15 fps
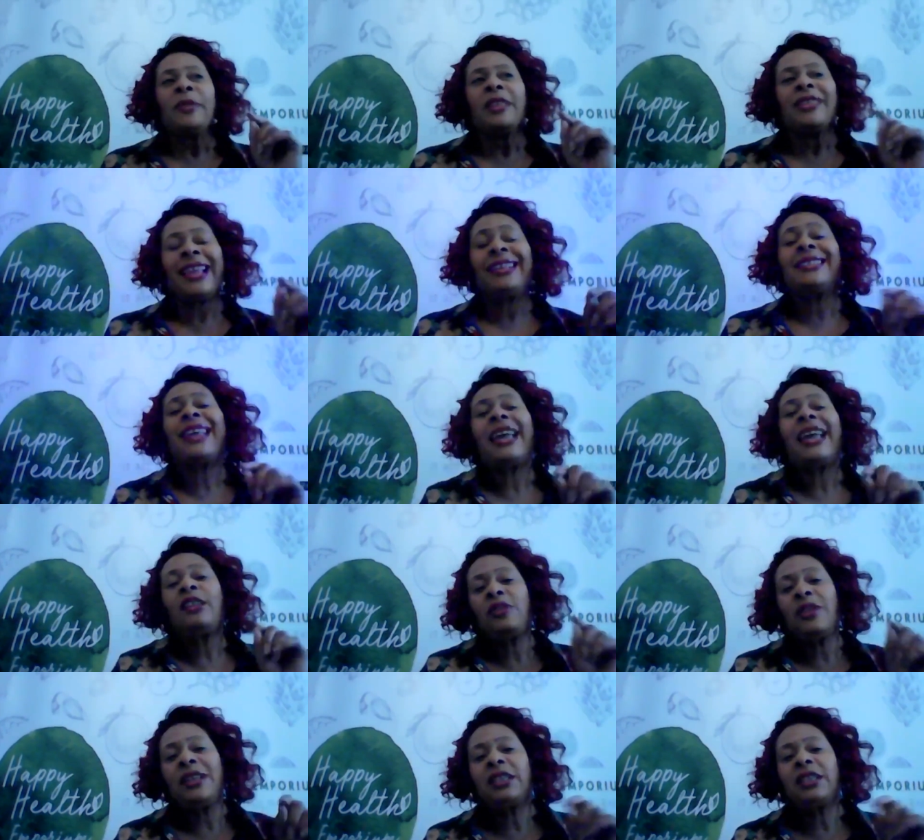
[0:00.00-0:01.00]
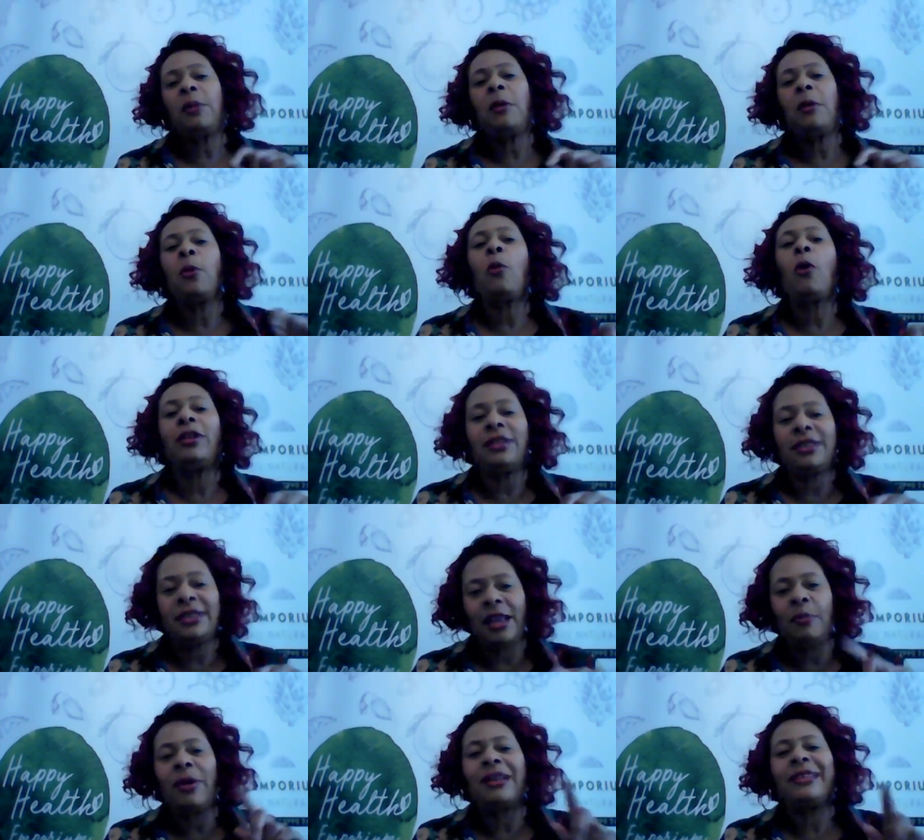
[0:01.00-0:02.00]
They say the things that people want to
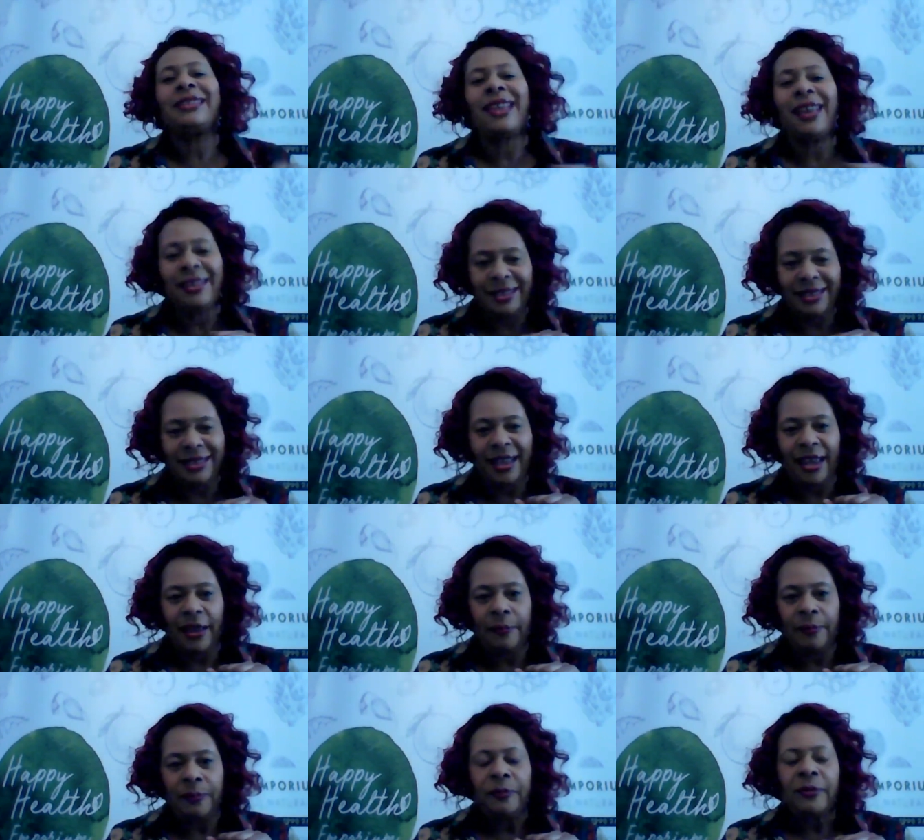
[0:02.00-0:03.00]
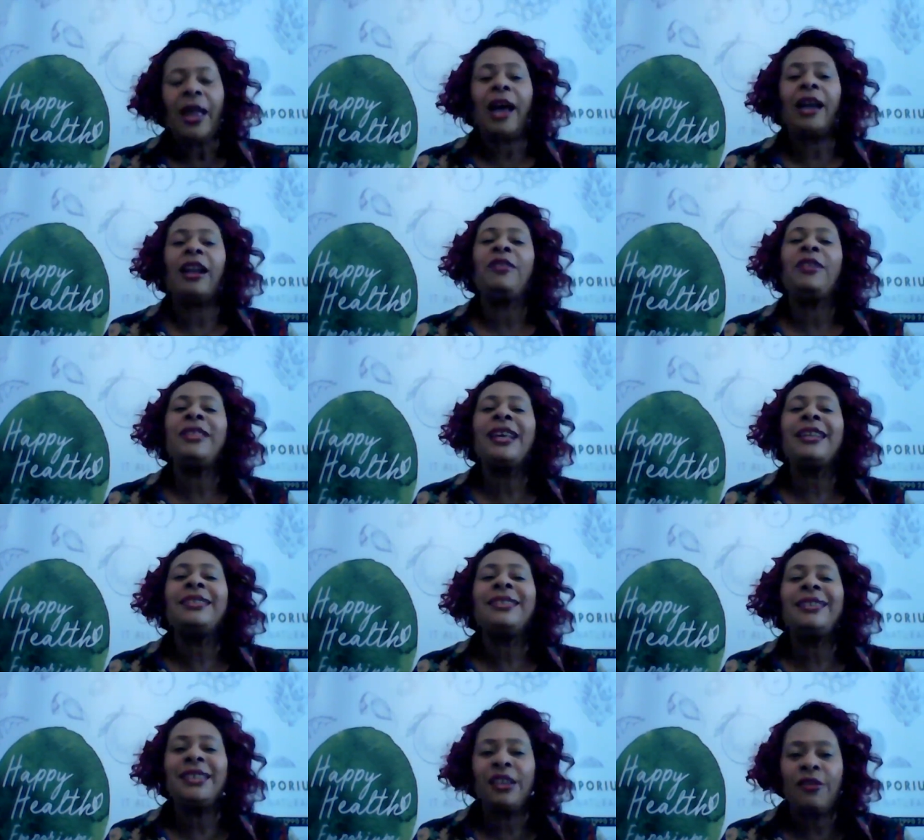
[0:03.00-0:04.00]
say but are scared to say, and I think that's the
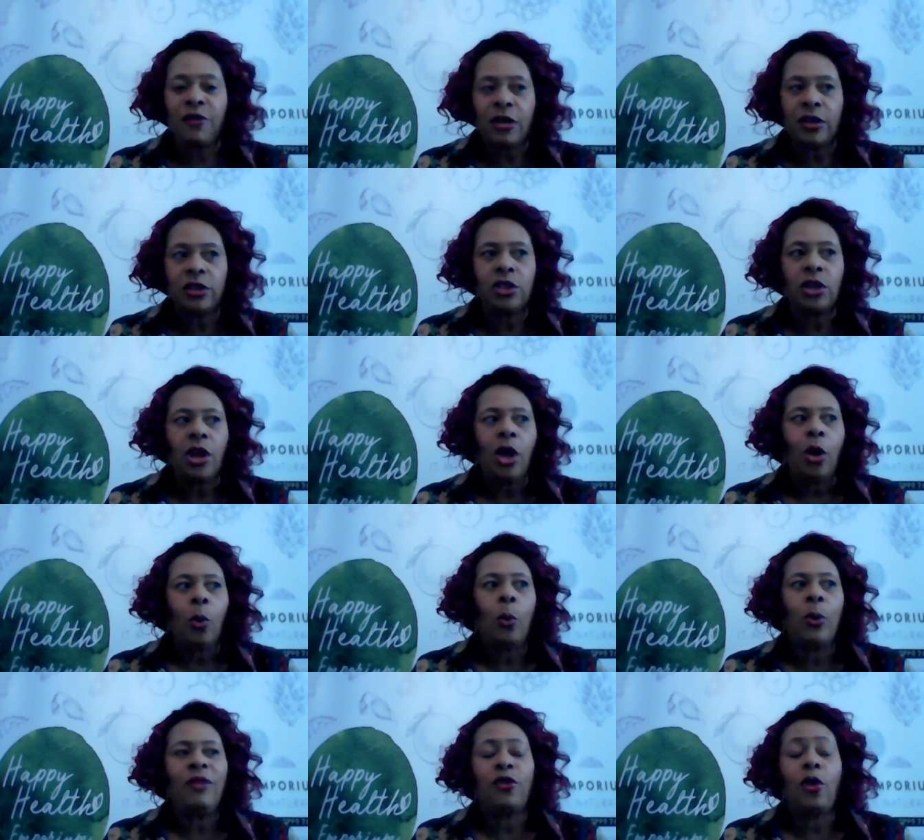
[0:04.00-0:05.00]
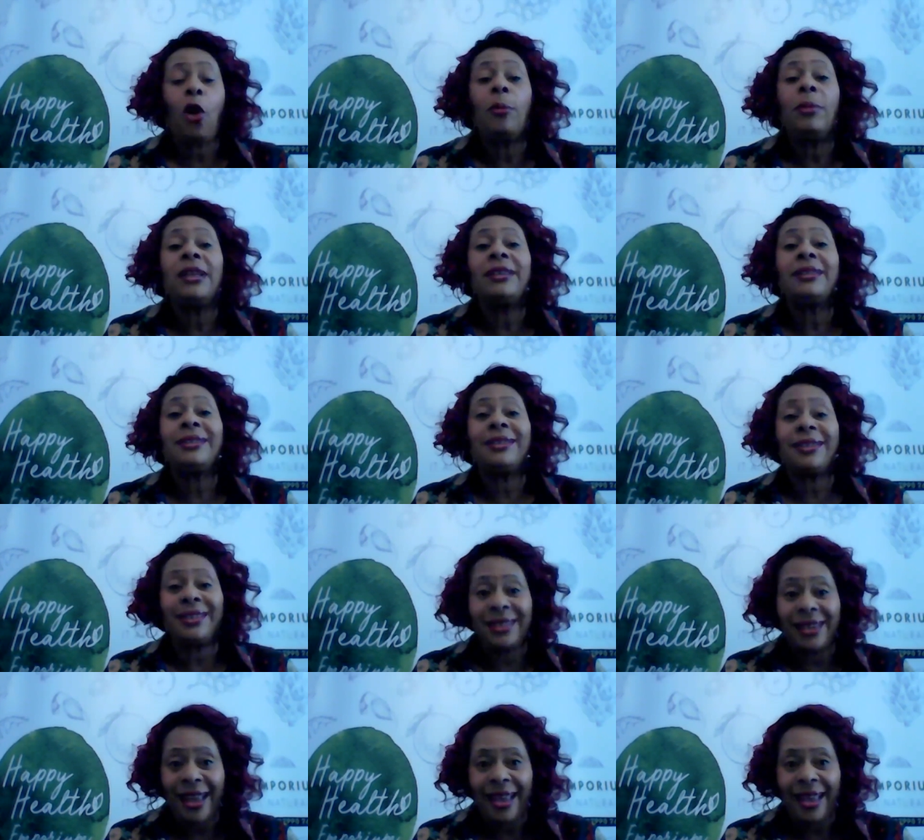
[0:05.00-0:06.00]
difference with comics
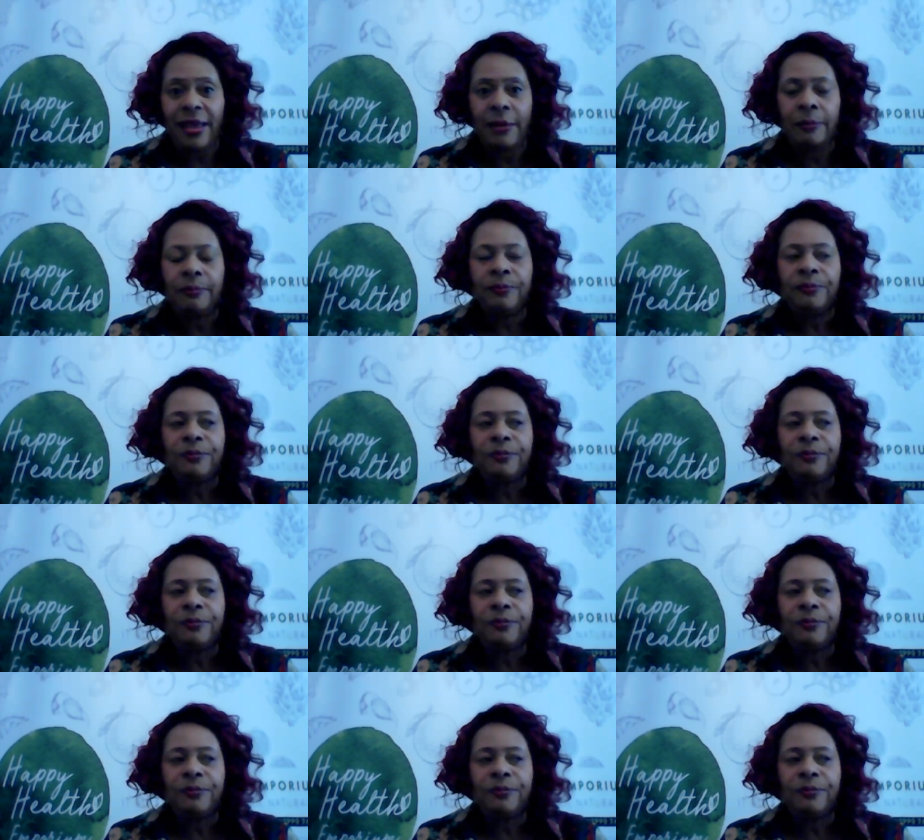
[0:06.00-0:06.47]
today.